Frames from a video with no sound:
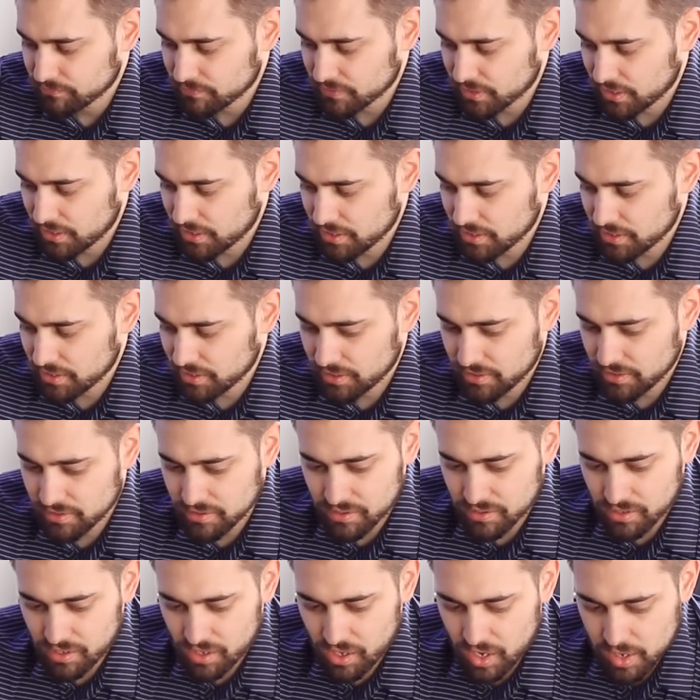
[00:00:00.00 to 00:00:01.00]
and
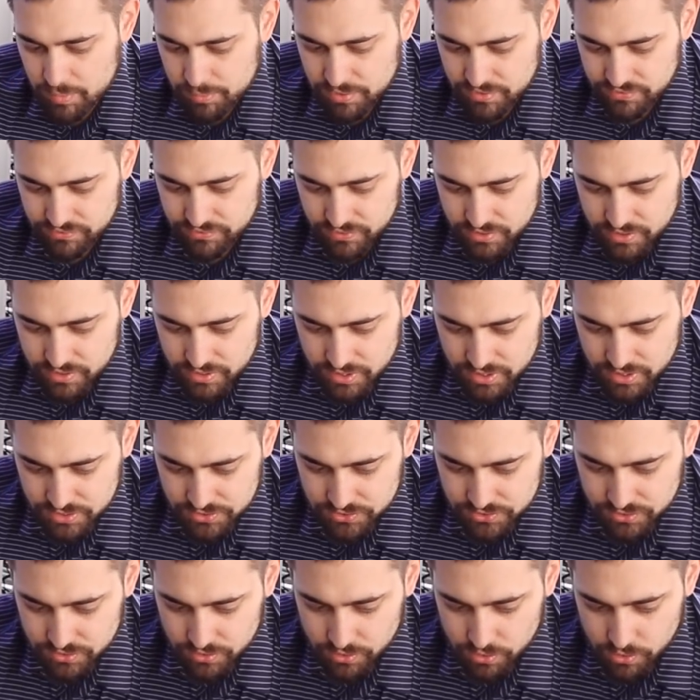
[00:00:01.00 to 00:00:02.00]
I prefer
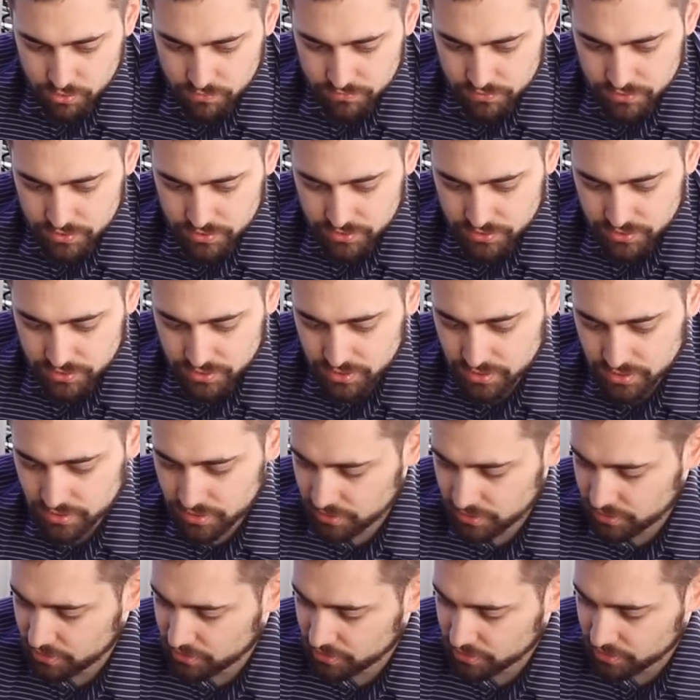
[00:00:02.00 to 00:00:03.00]
this over
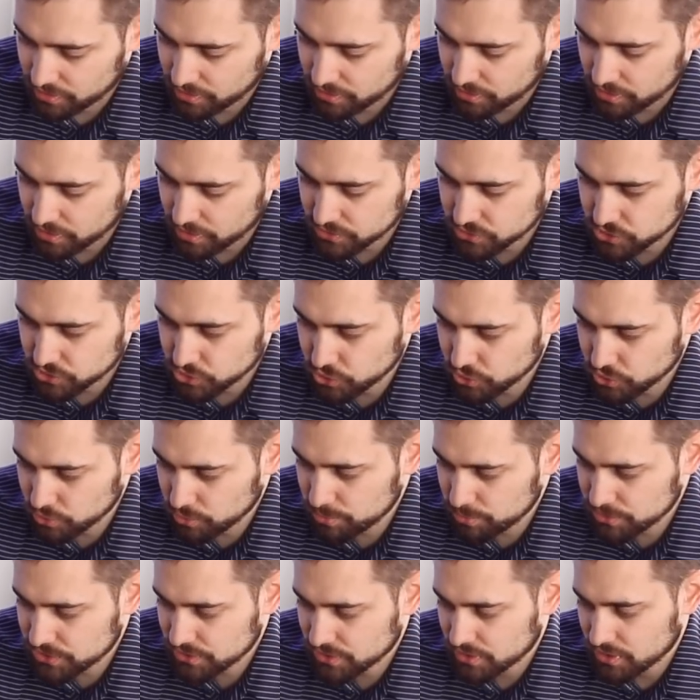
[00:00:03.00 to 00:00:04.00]
the
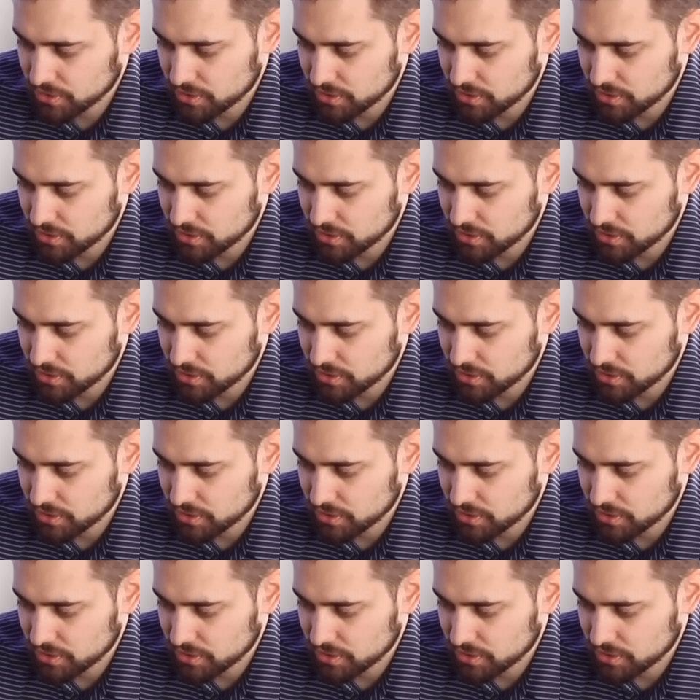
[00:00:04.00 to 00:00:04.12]
tubes,